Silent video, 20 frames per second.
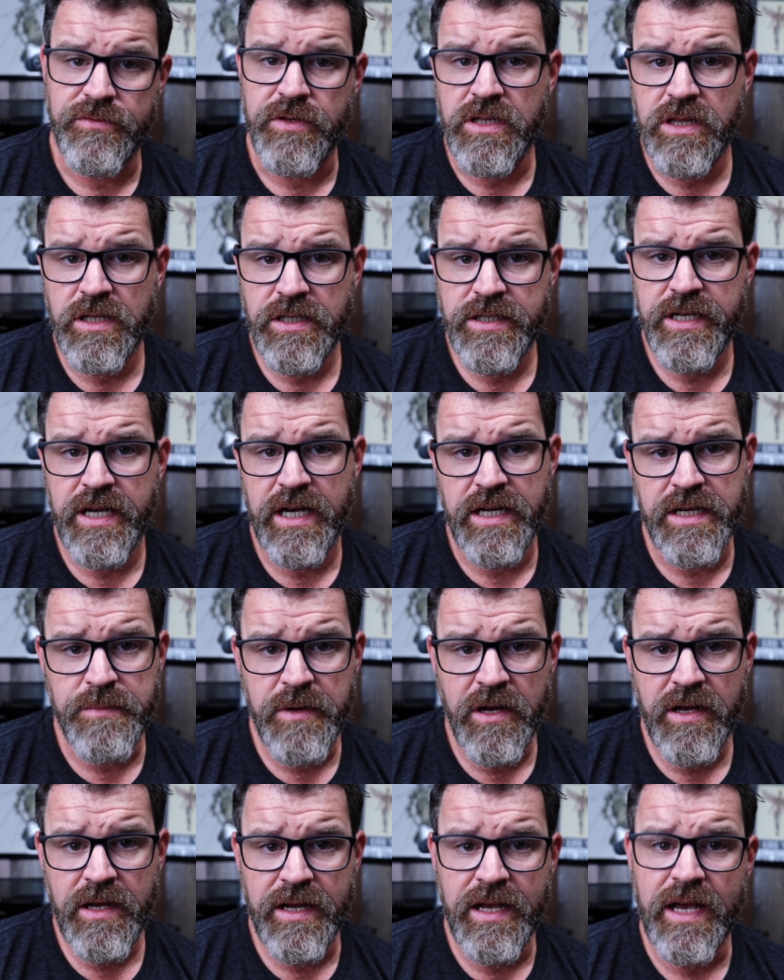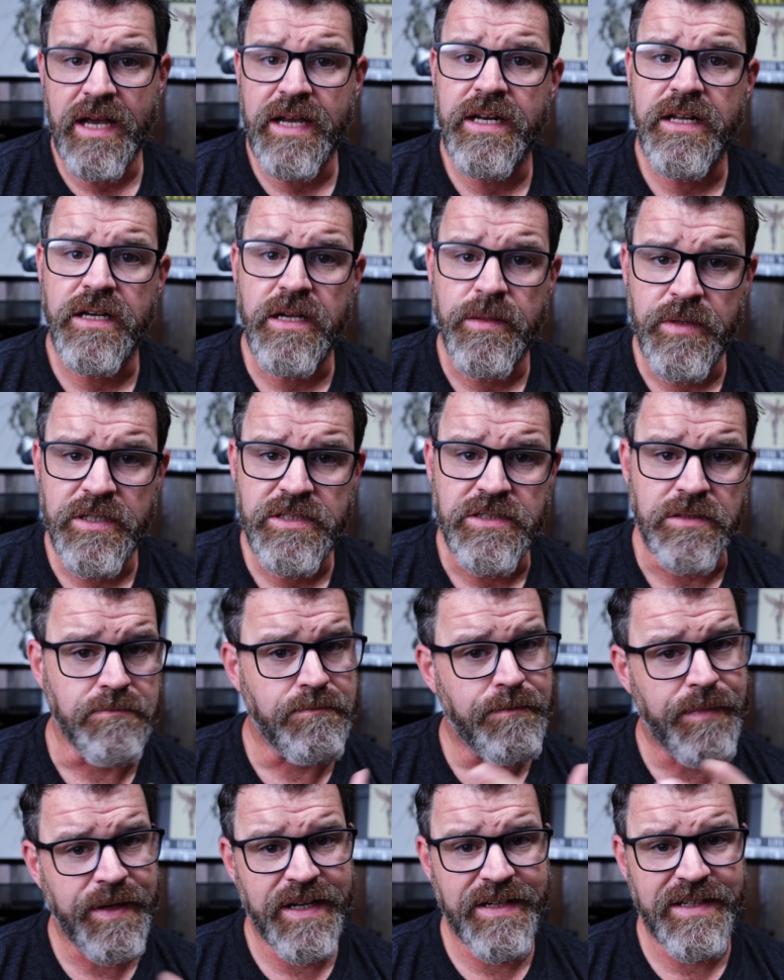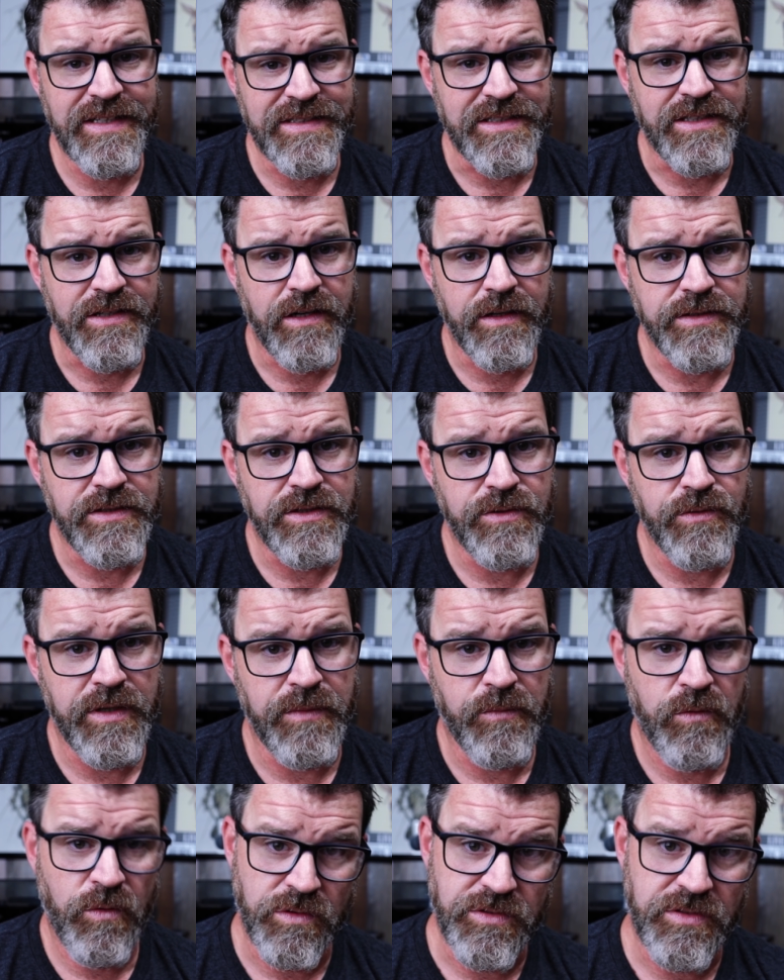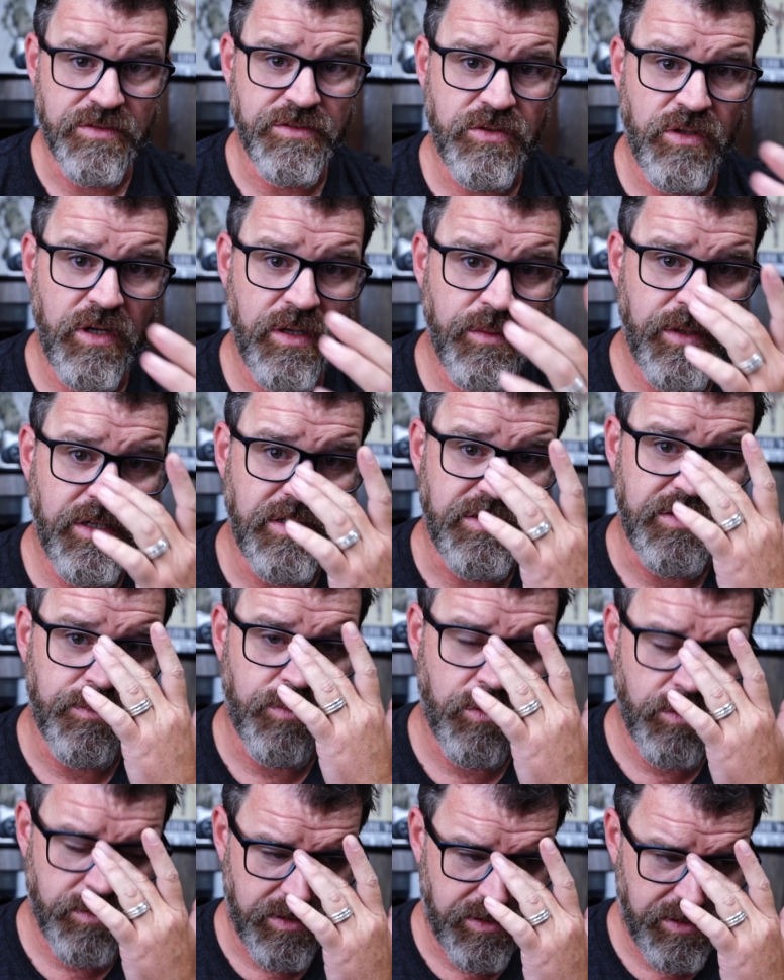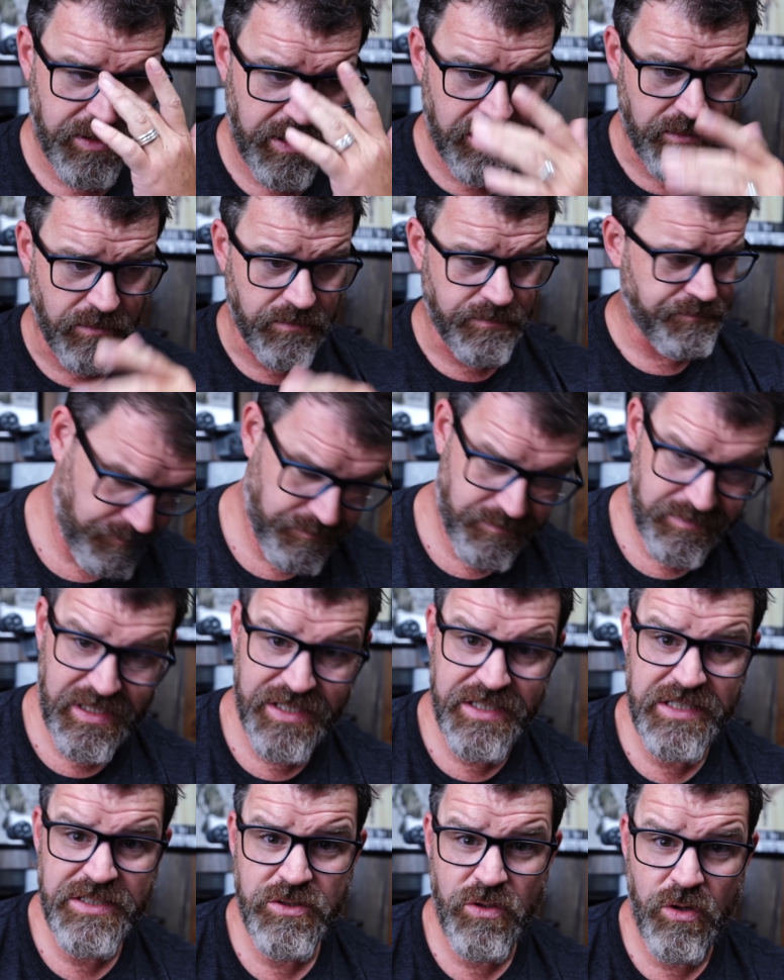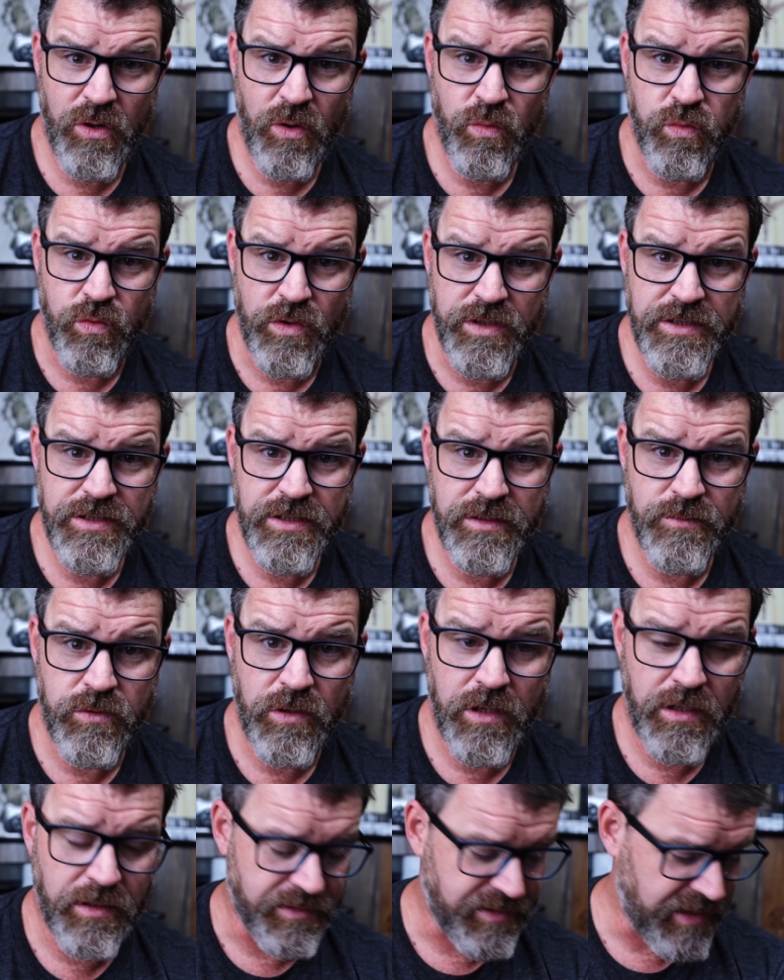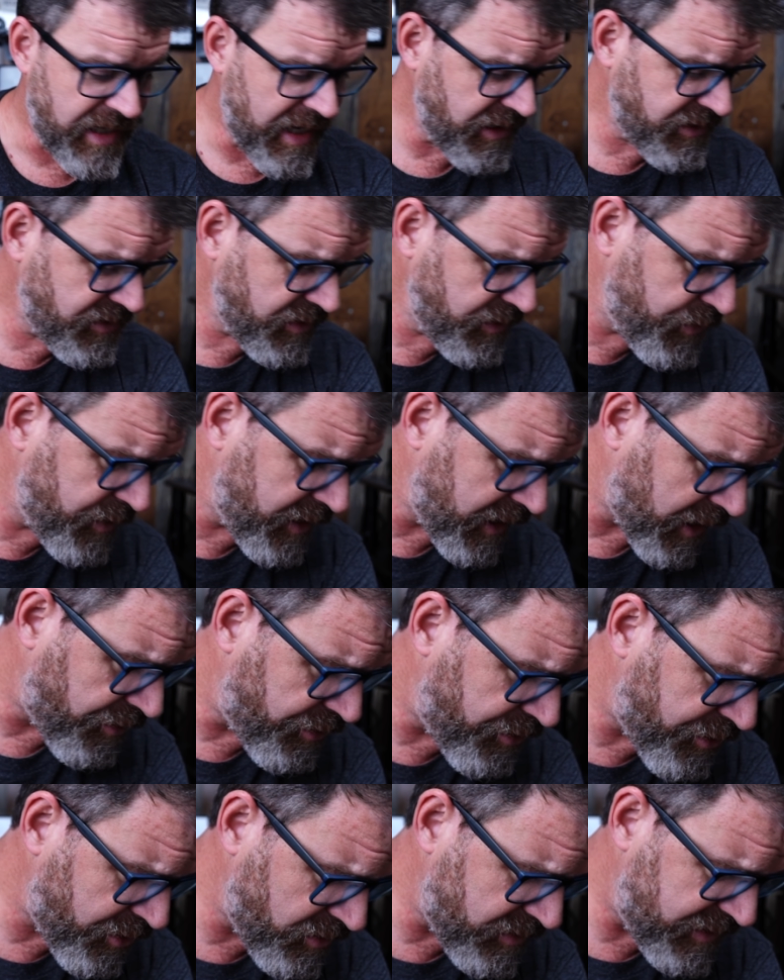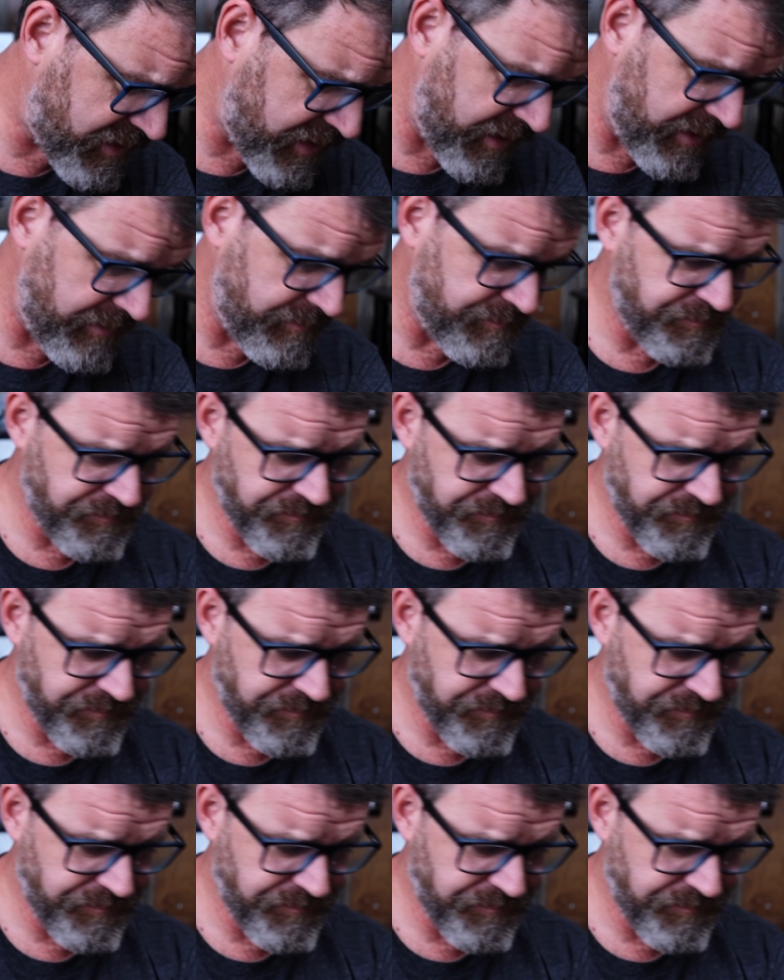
you click and you buy, I get a commission, but it doesn't cost you anymore, so it's a great way to support the channel. Now, these are all really good products. Actually, we got 13.